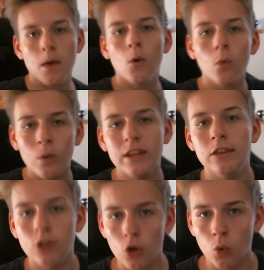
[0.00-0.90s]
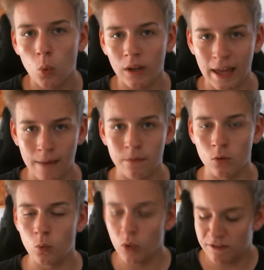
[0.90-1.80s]
we know what happened.
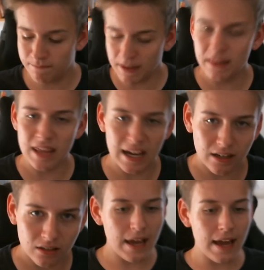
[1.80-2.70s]
We've been there.